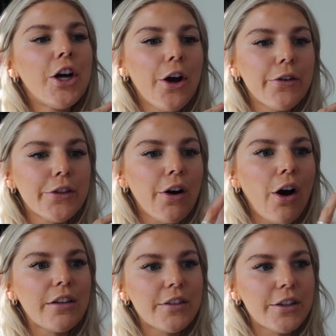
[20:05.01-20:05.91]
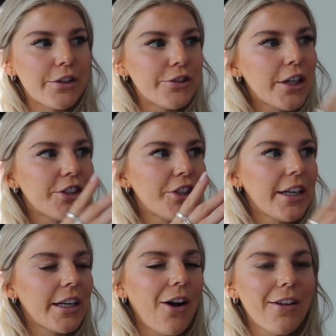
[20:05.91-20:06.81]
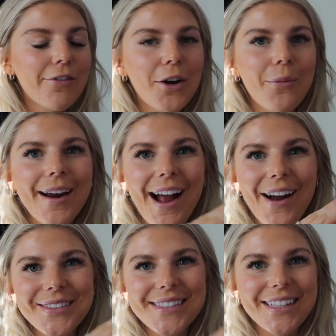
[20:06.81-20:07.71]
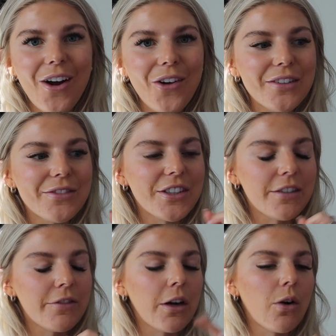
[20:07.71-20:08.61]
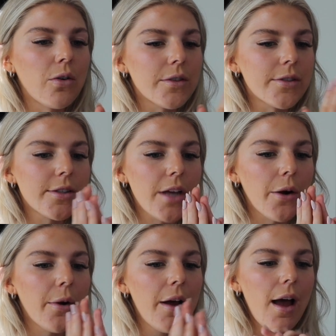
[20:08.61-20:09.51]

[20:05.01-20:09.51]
go through all of their nutrition and all of their workouts and all of their different goals. So